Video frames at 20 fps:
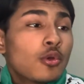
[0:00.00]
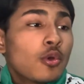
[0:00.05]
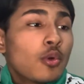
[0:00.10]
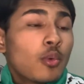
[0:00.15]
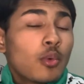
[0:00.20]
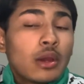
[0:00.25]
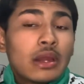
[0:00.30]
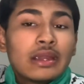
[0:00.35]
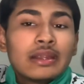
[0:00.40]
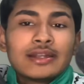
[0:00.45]

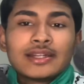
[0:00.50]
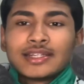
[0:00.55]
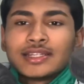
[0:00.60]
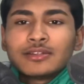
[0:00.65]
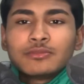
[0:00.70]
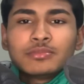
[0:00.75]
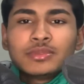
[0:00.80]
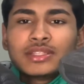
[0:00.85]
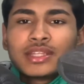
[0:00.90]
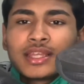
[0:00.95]
wear it, it'll
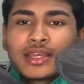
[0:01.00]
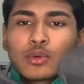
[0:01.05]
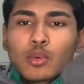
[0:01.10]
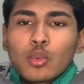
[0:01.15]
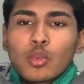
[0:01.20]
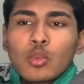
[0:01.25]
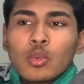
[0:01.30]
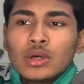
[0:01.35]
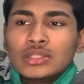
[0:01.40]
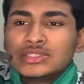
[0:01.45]
be like
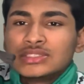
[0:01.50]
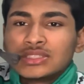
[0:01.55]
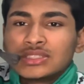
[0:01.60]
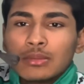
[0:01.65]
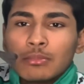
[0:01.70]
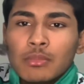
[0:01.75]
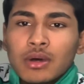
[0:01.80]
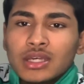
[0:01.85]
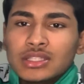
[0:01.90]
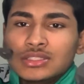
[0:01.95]
once a
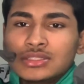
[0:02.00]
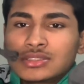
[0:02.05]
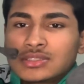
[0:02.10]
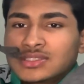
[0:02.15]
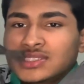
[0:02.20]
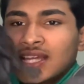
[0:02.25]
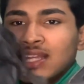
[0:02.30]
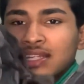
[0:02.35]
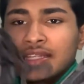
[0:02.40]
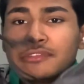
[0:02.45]
month,
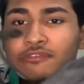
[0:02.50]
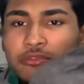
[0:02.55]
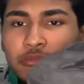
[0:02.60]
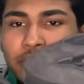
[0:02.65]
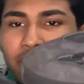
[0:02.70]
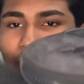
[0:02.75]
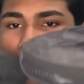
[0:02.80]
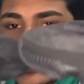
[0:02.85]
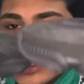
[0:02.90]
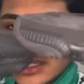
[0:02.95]
not even,
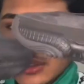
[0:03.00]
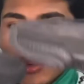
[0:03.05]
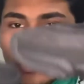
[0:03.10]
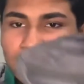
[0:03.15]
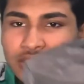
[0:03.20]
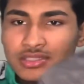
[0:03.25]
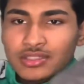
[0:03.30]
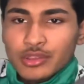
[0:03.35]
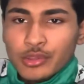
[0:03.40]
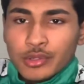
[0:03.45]
probably like
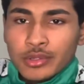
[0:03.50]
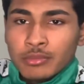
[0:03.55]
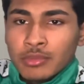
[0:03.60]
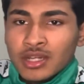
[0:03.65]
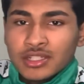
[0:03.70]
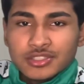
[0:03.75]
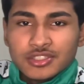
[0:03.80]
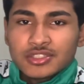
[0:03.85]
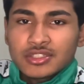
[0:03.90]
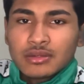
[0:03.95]
once 3
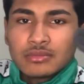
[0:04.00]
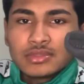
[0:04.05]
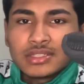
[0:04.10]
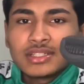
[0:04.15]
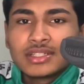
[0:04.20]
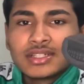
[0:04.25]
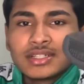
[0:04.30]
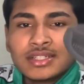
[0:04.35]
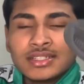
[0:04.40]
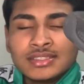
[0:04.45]
months or something,
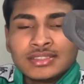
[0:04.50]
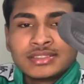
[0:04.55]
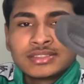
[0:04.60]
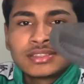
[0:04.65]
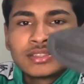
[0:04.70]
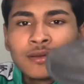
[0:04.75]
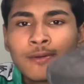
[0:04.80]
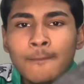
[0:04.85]
because